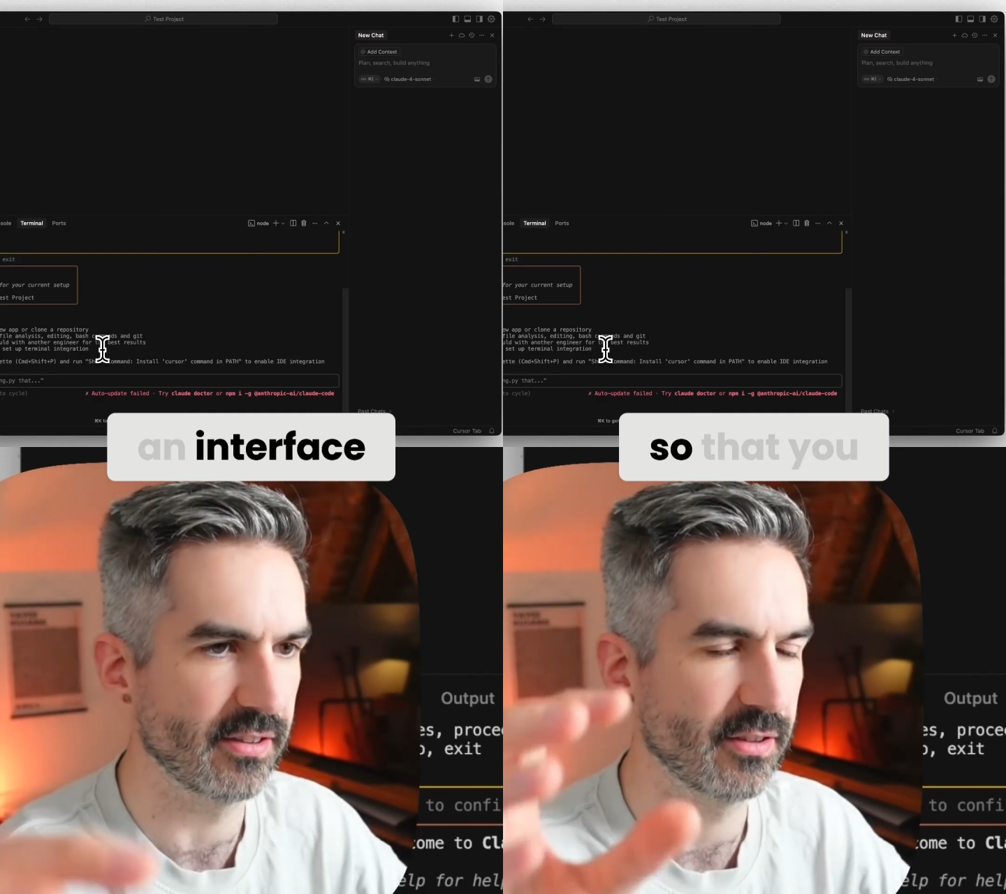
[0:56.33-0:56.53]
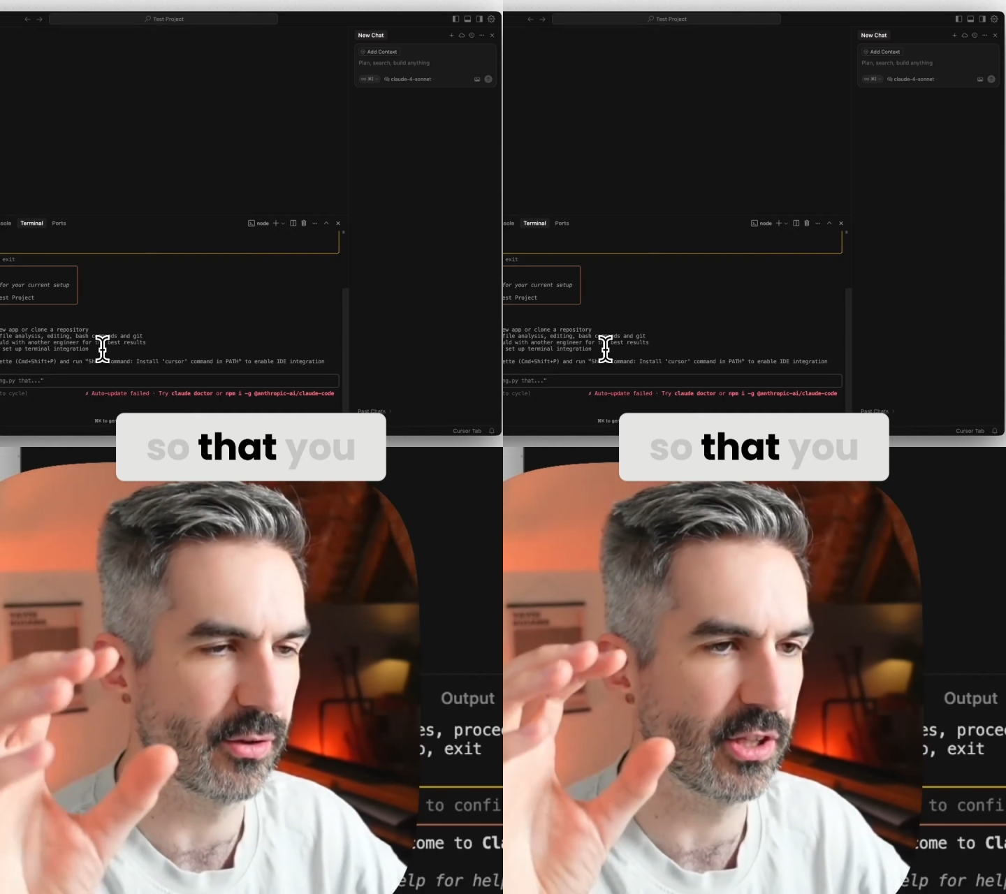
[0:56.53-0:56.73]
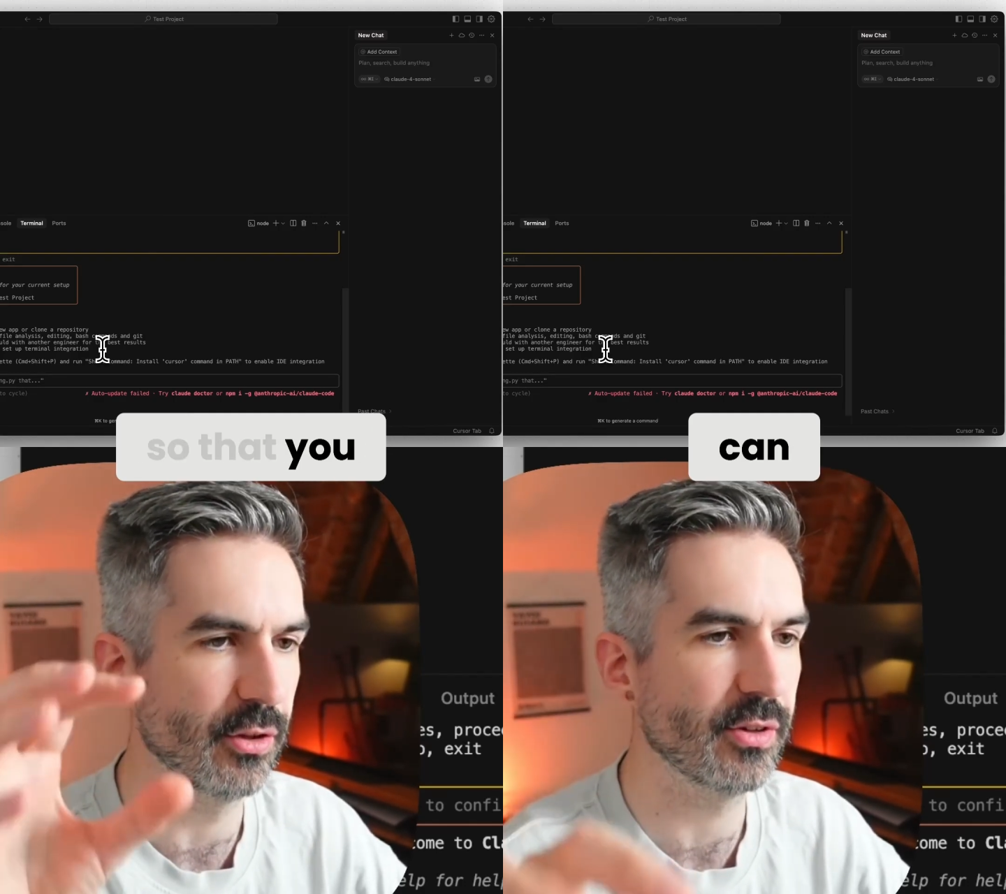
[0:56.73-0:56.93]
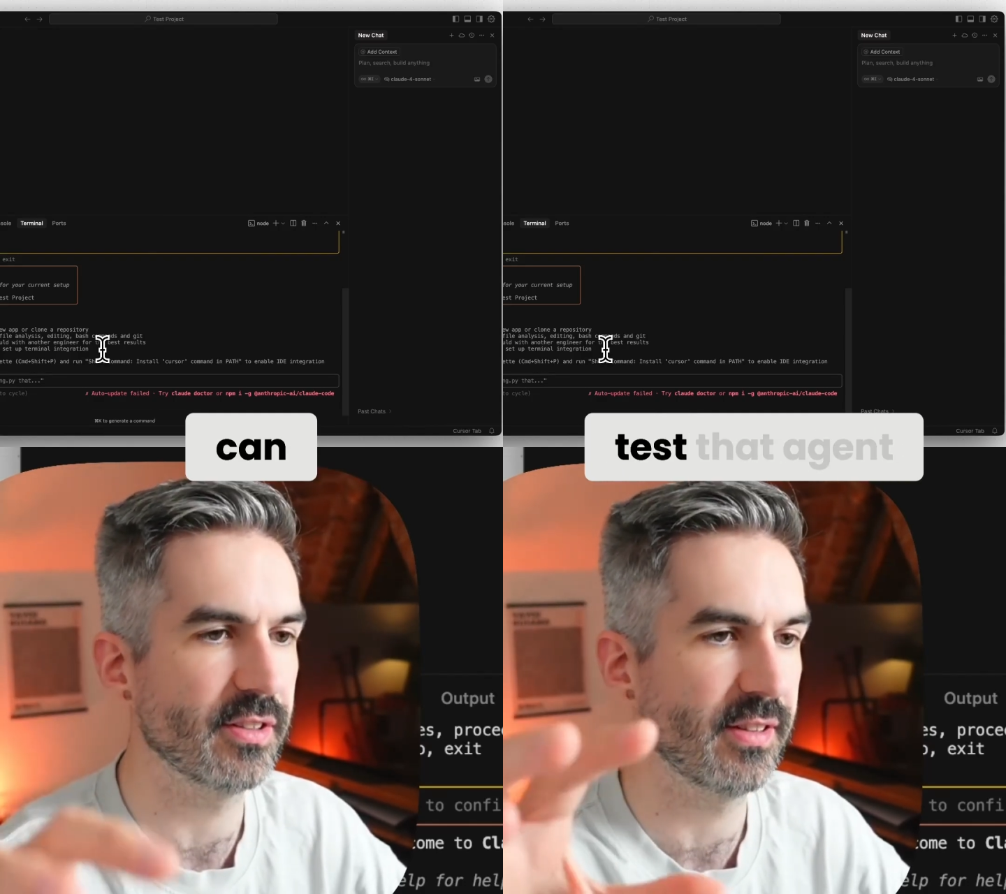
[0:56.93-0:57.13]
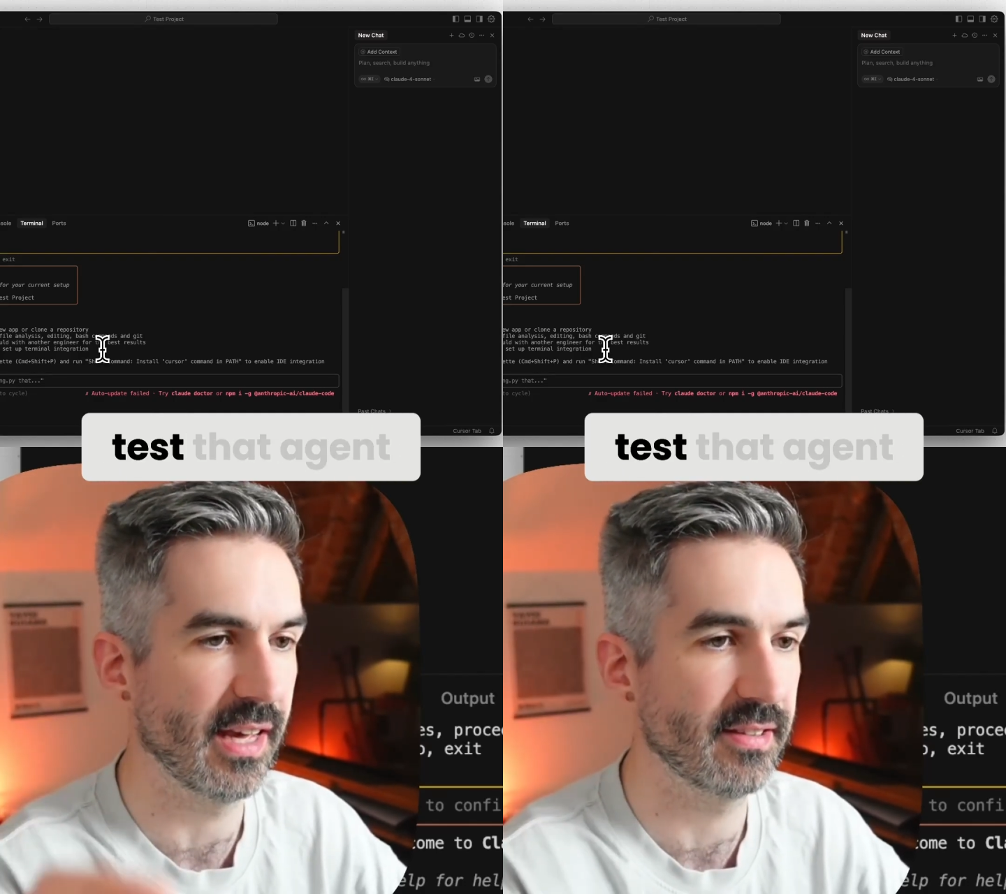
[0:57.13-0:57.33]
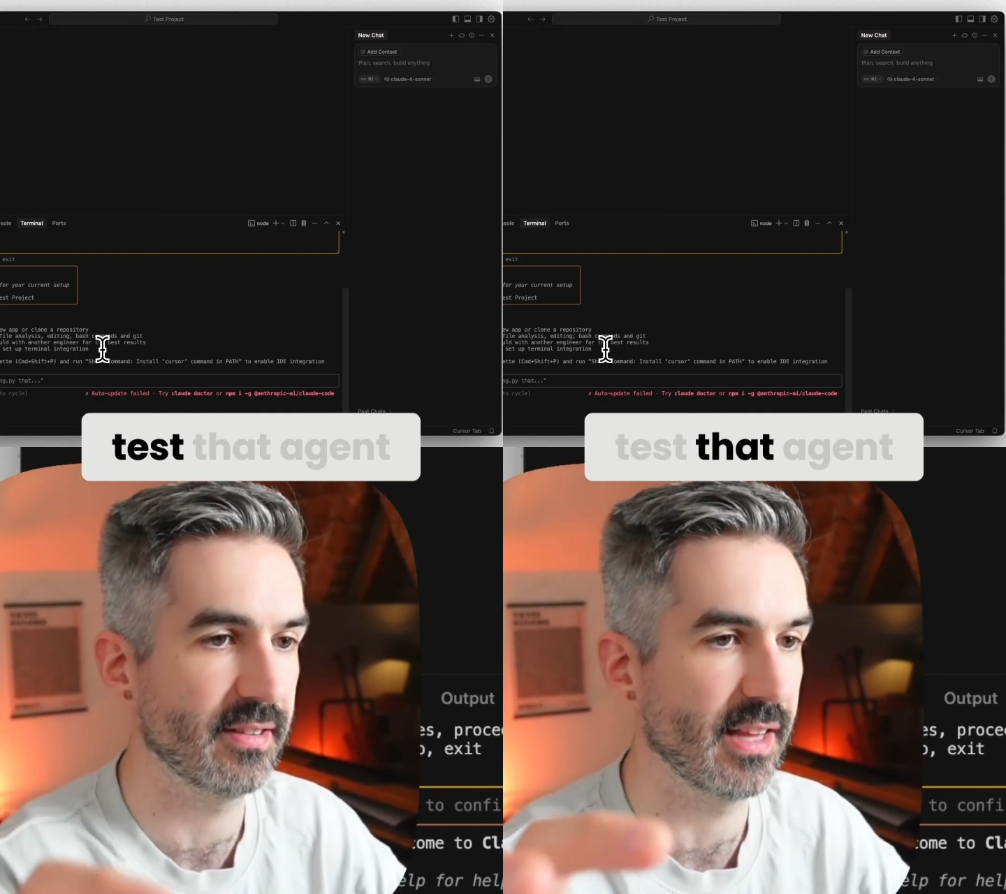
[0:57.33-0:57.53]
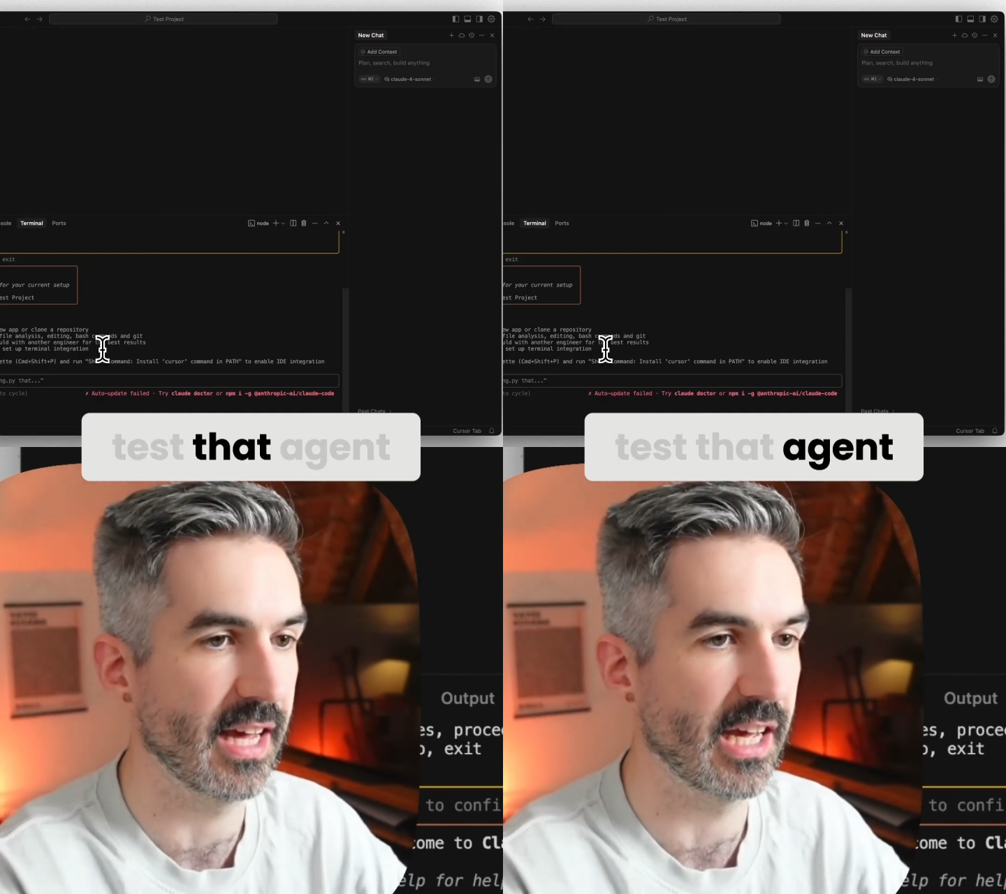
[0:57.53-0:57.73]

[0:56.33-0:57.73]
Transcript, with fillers: so that you can test that